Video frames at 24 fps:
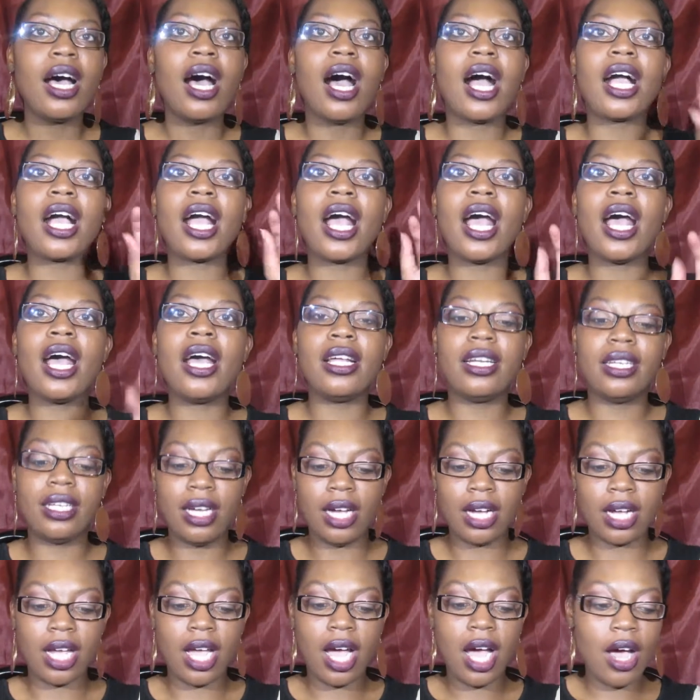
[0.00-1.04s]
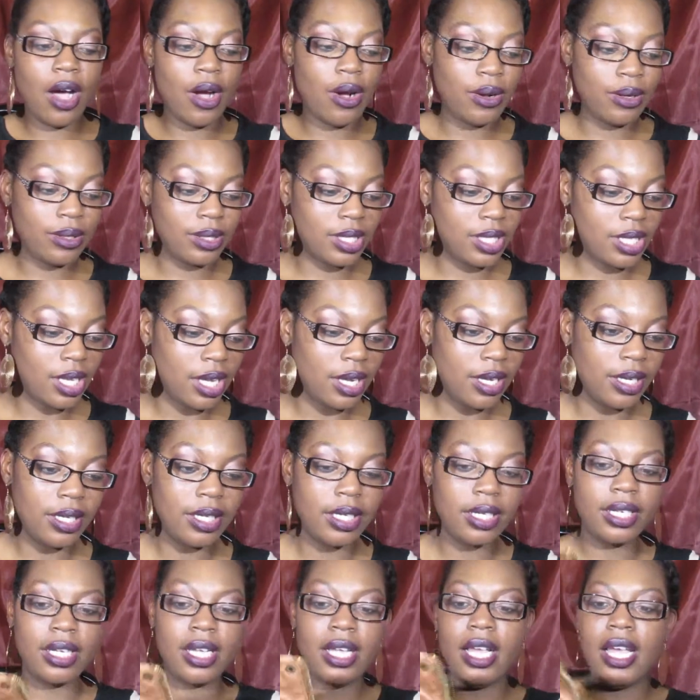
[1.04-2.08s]
I got a coat.
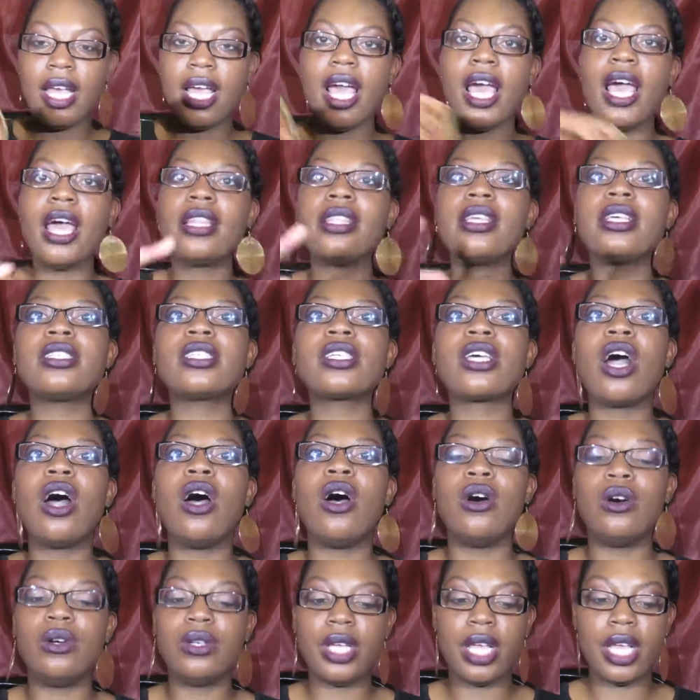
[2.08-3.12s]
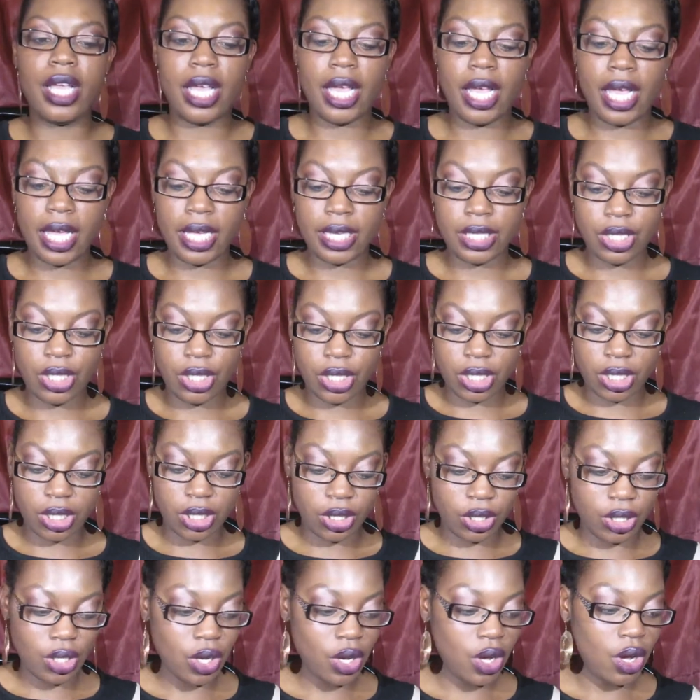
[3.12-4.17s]
And this coat is
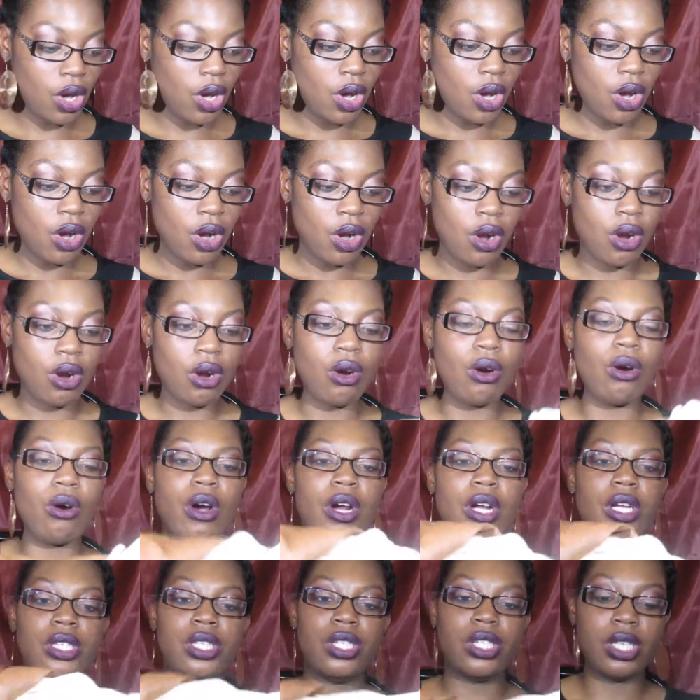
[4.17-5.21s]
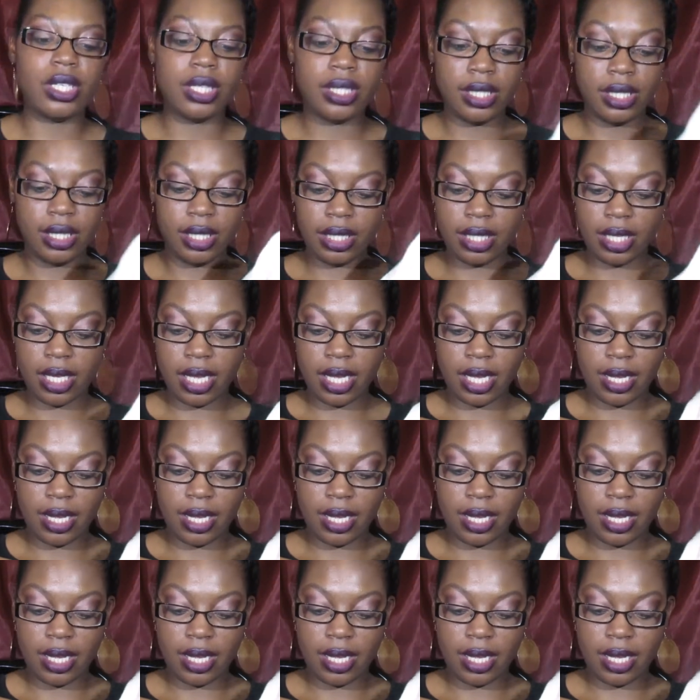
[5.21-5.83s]
just gorgeous.